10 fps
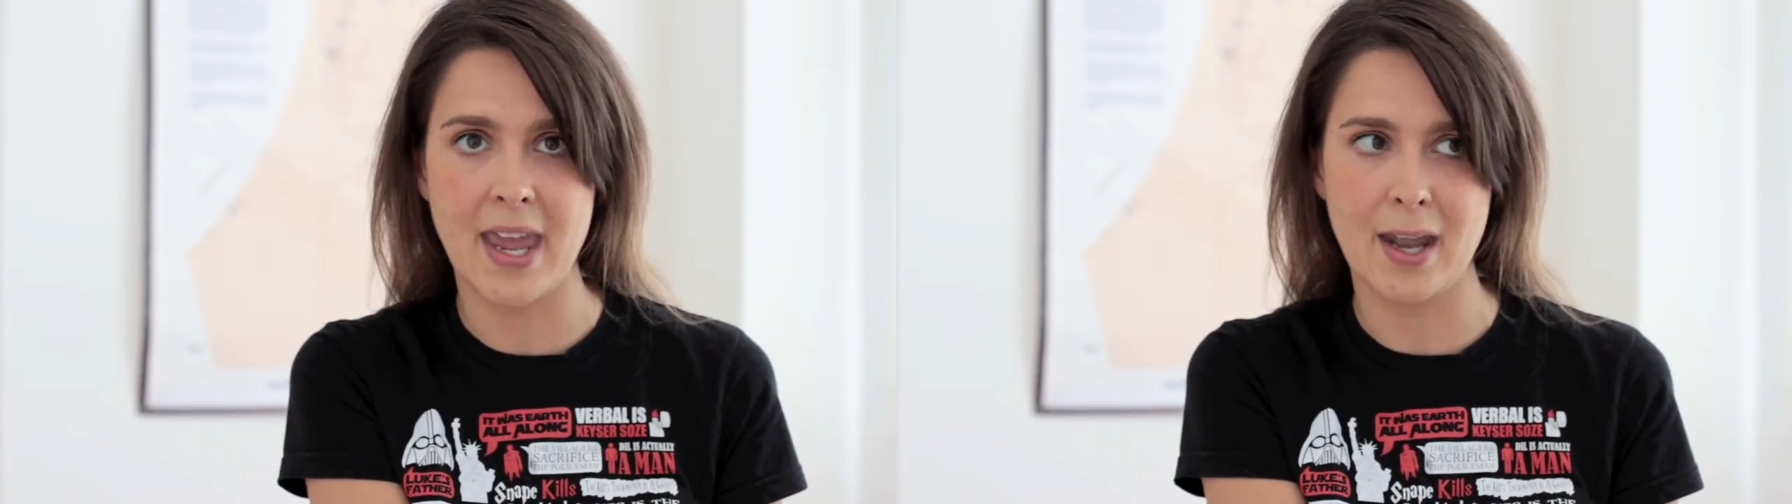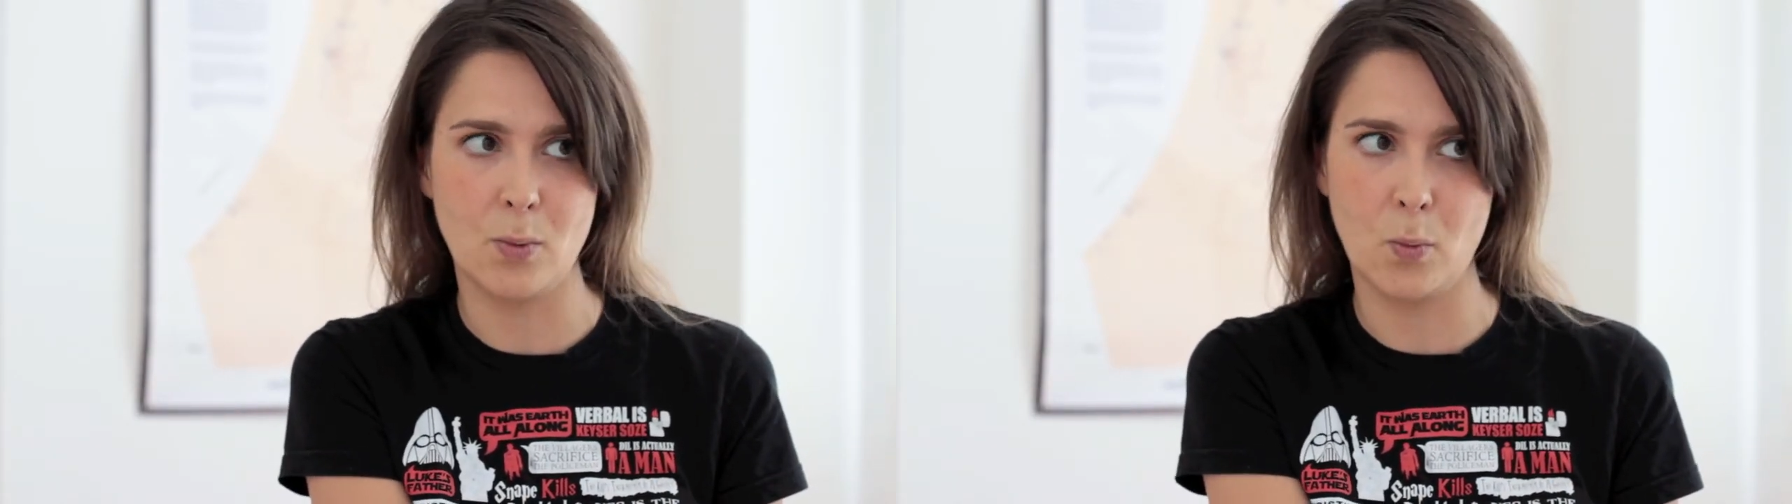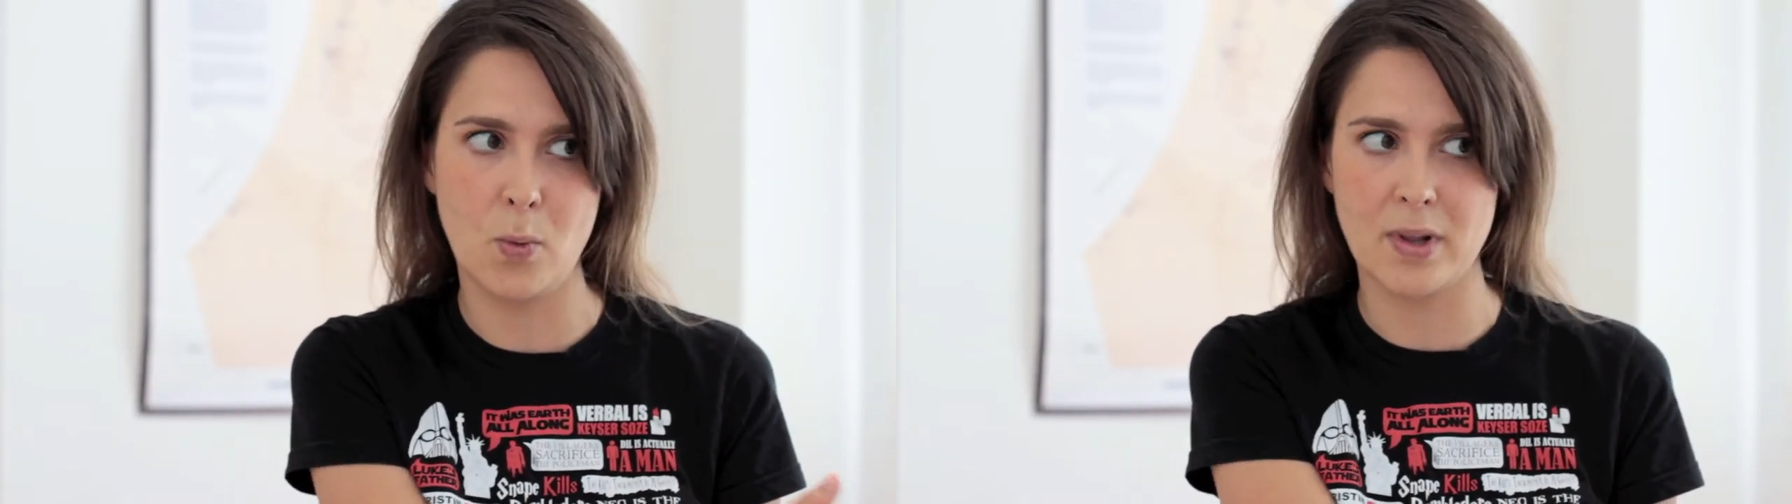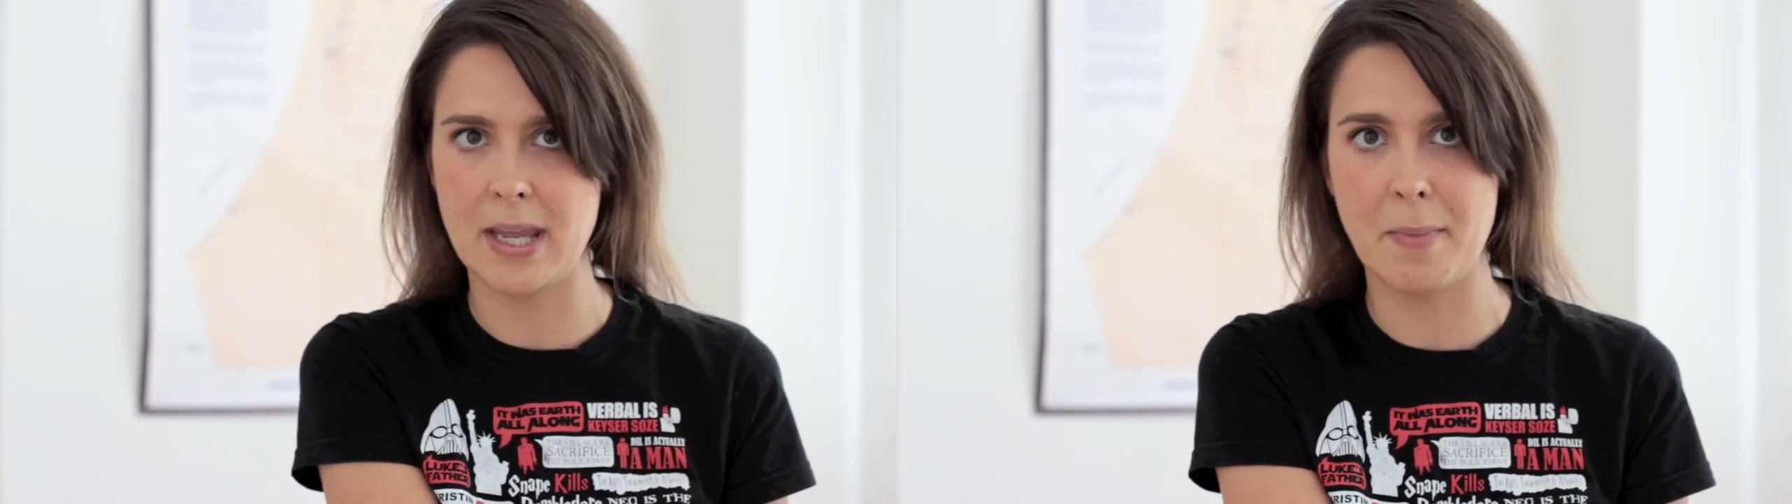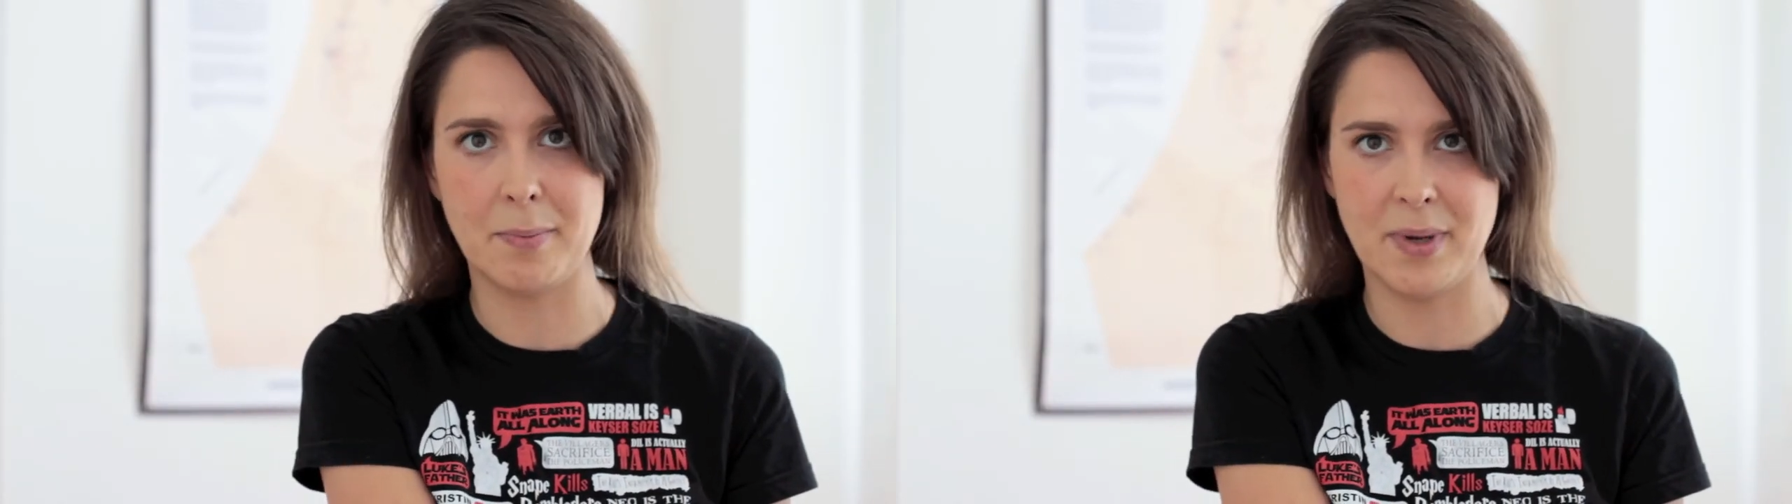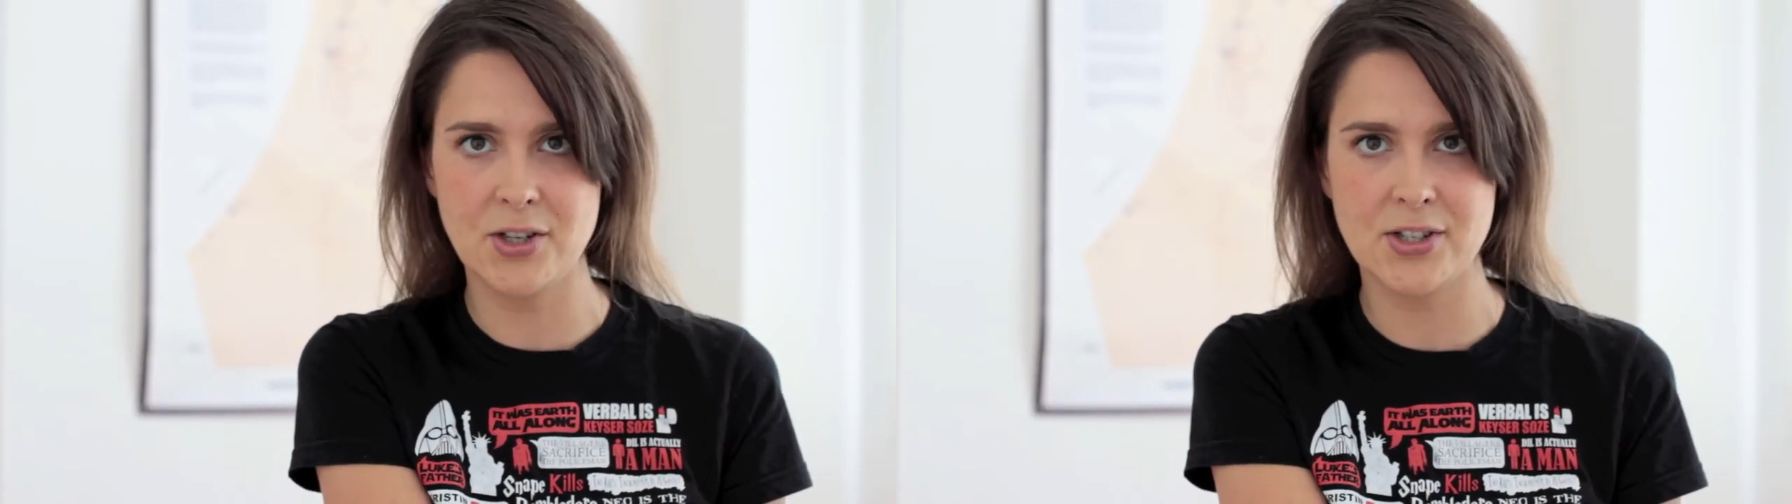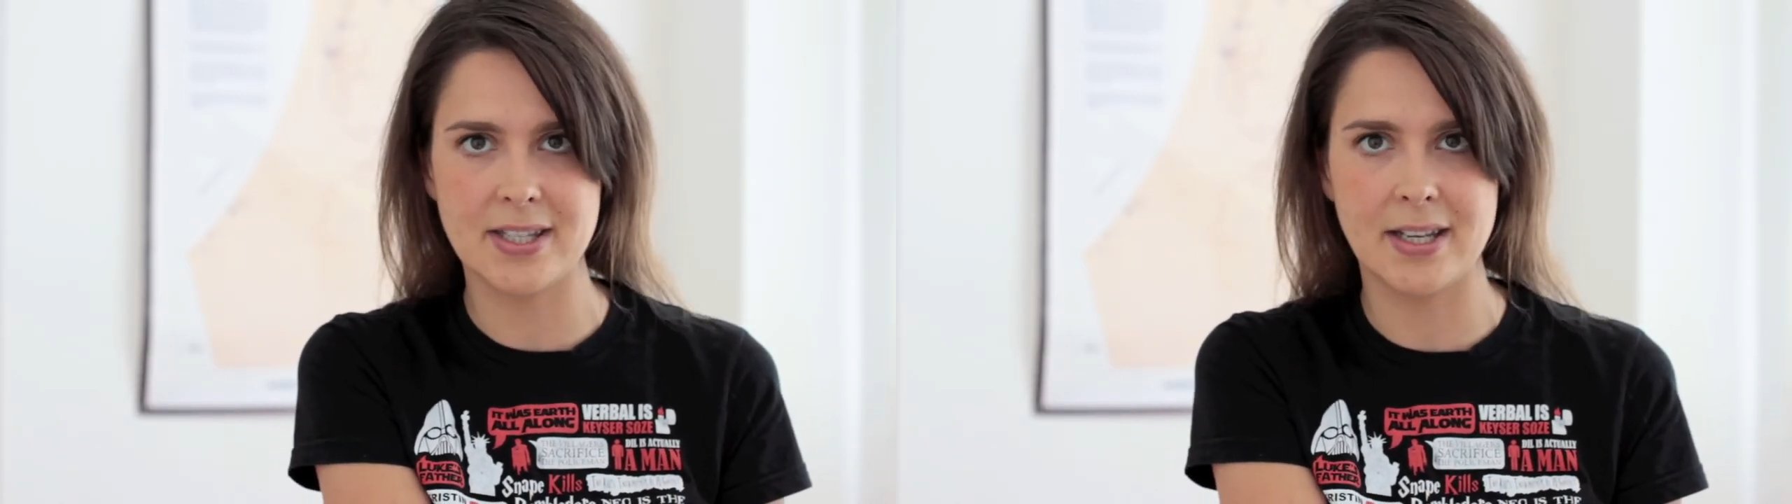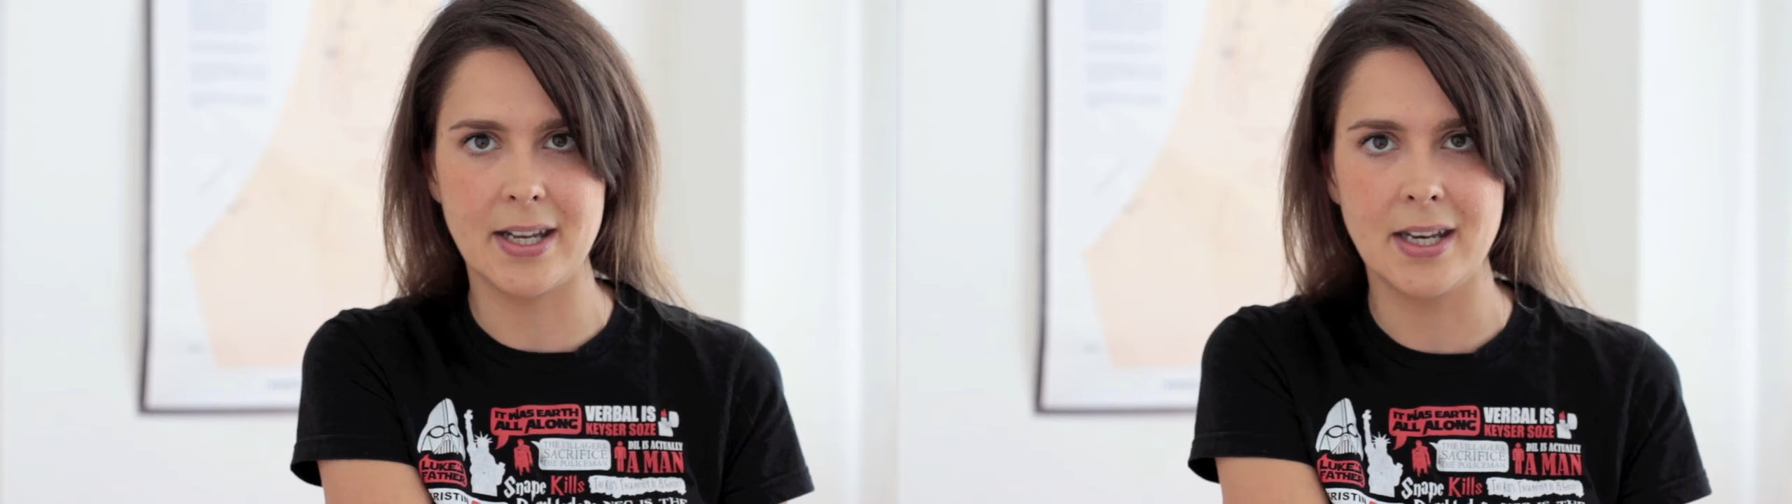and what they might be
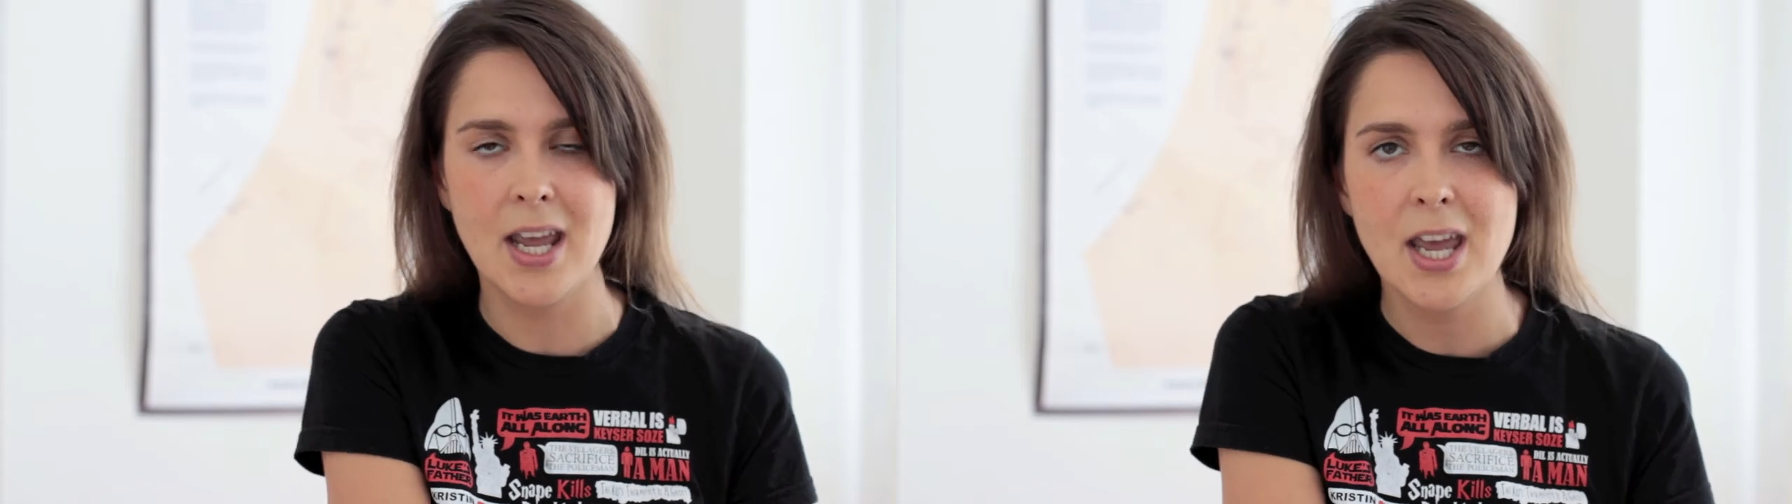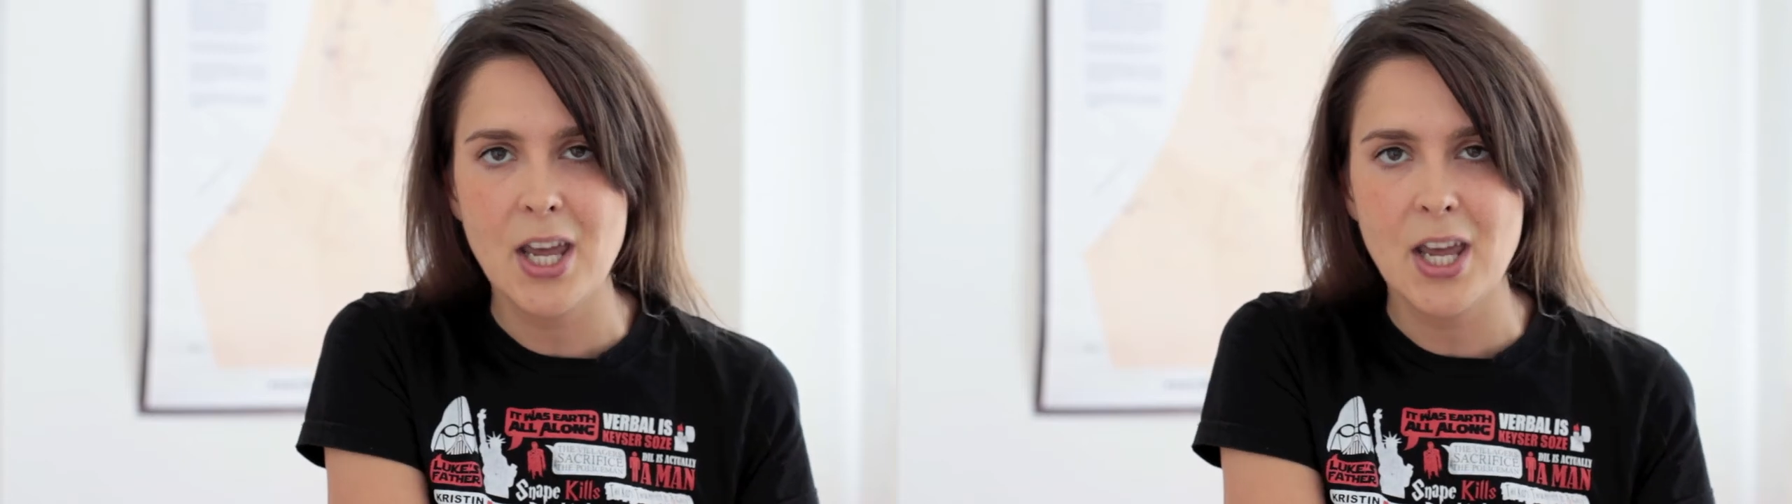interested in,